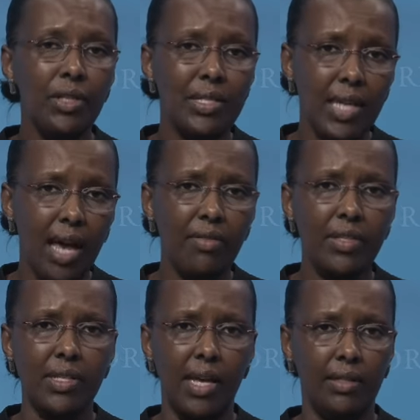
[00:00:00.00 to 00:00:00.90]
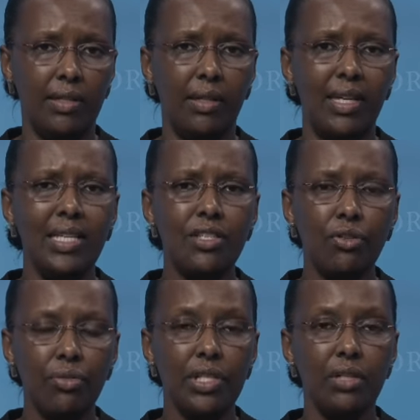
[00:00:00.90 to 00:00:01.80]
the service sector is
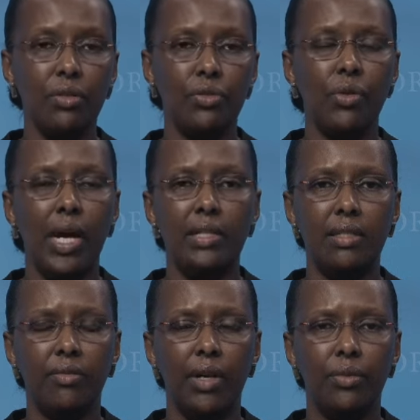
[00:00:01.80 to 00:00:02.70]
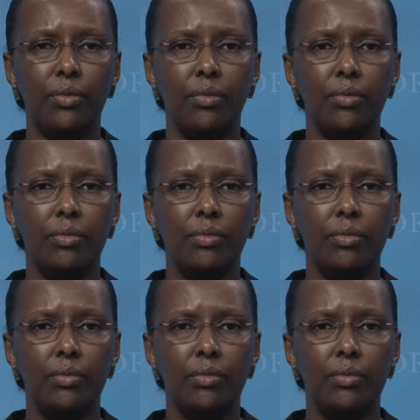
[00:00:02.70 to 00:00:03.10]
critical to adding value.